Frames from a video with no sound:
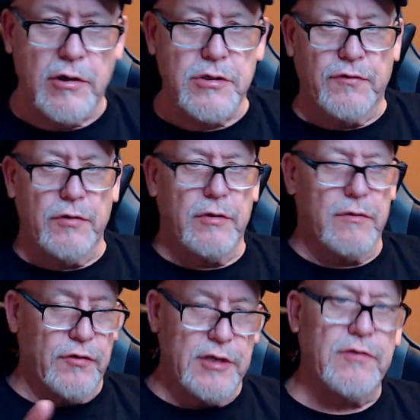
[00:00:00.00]
for
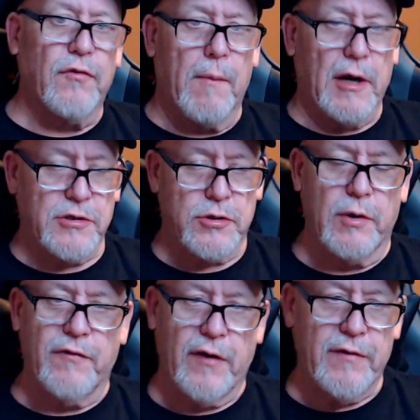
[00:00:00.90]
these four boxes,
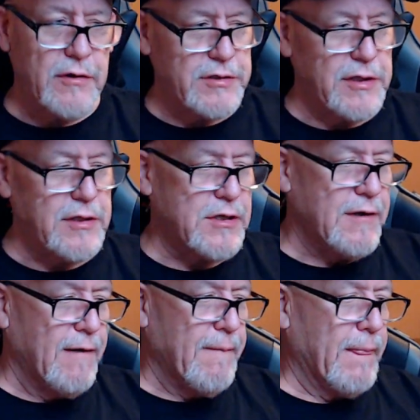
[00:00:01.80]
$25 each.
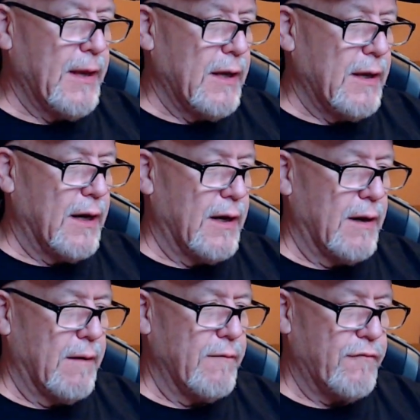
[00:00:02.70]

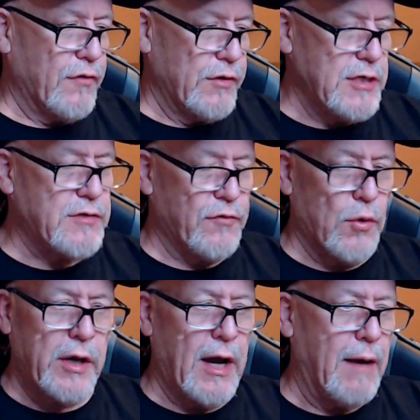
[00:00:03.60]
For these four
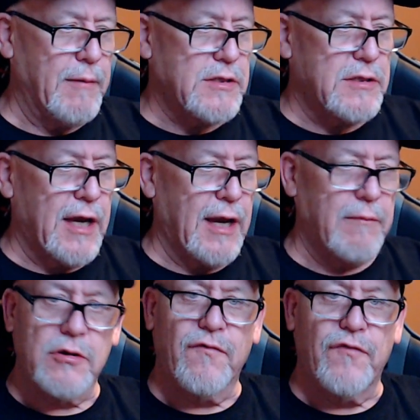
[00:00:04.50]
commons, it came to
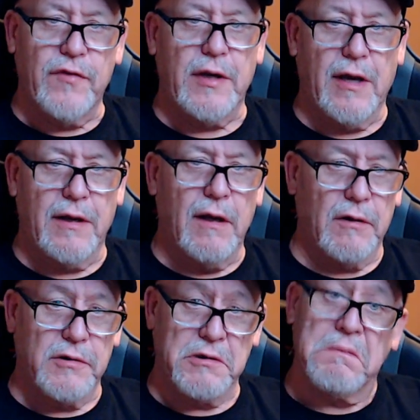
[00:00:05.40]
$59.
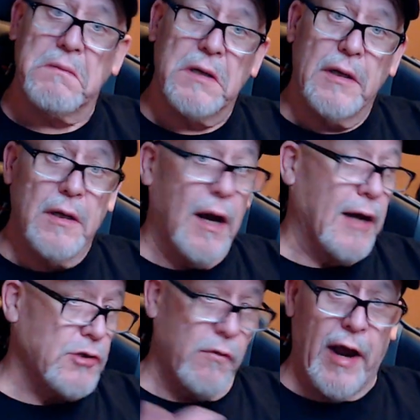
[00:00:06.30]
That's
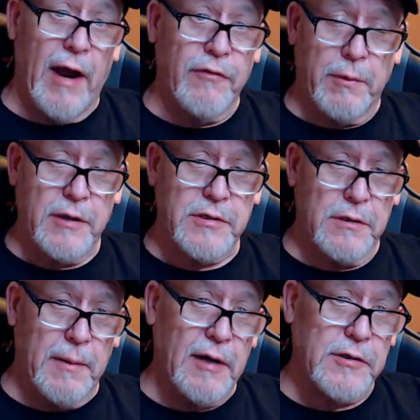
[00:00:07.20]
over half the price of the
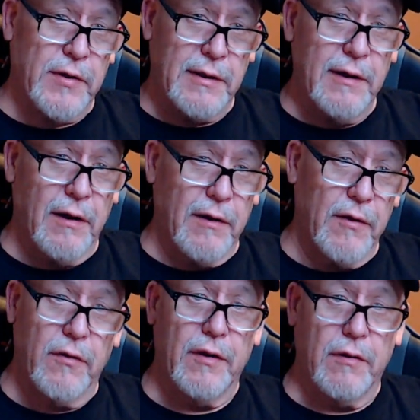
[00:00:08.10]
box right there, and they're
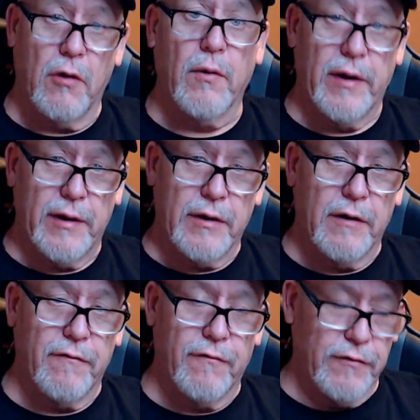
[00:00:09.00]
the lower end of
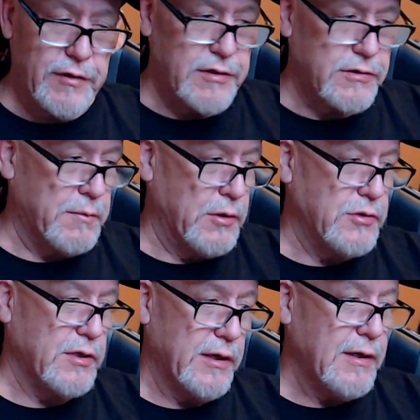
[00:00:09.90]
these,
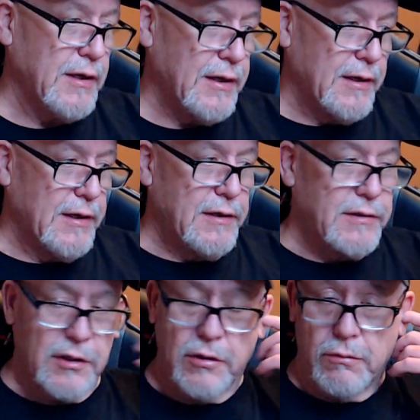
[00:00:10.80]
supposedly.
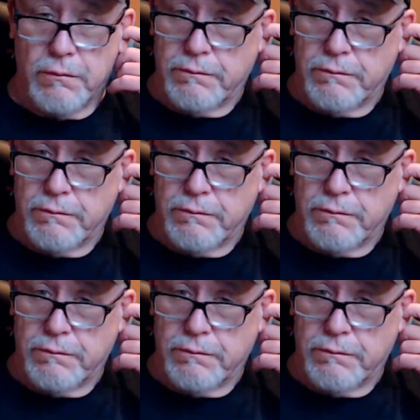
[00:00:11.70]
So,